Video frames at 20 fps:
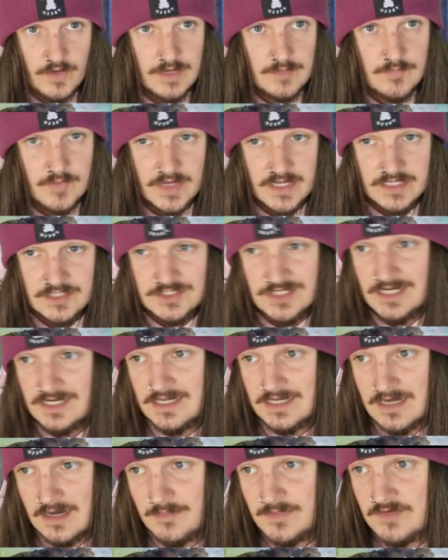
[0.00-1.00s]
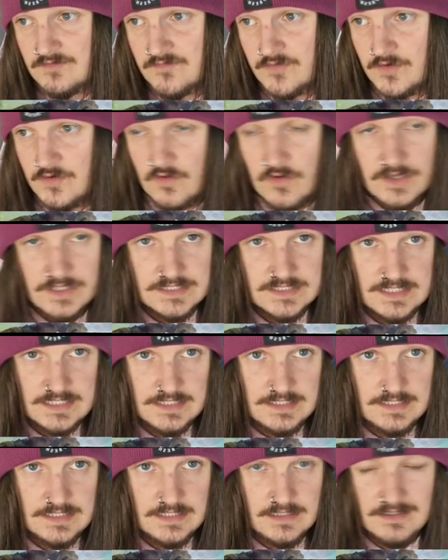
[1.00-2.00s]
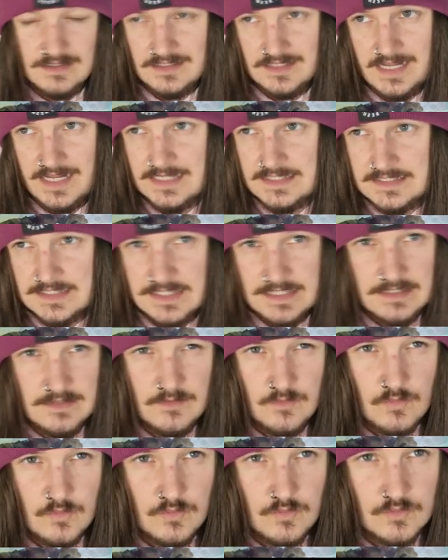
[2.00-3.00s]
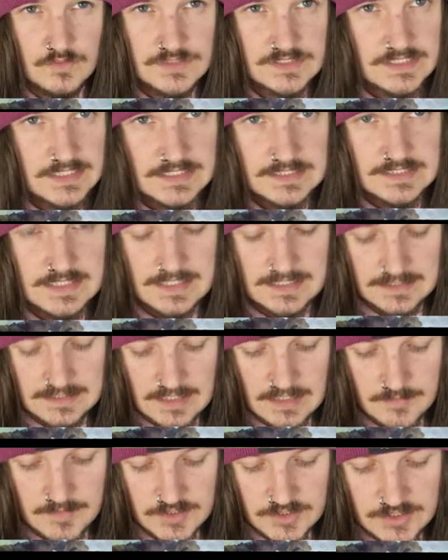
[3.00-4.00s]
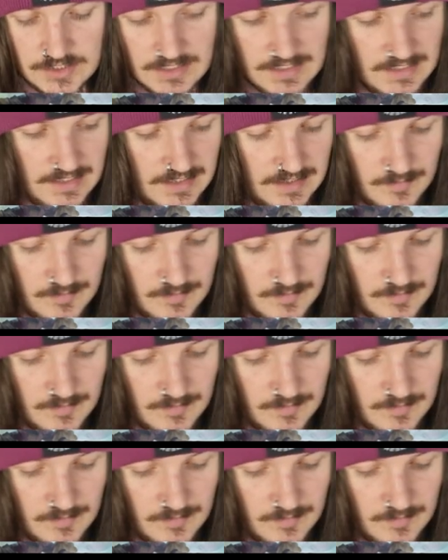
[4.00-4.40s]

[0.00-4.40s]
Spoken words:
Rampage, come in for 18 or 16 damage.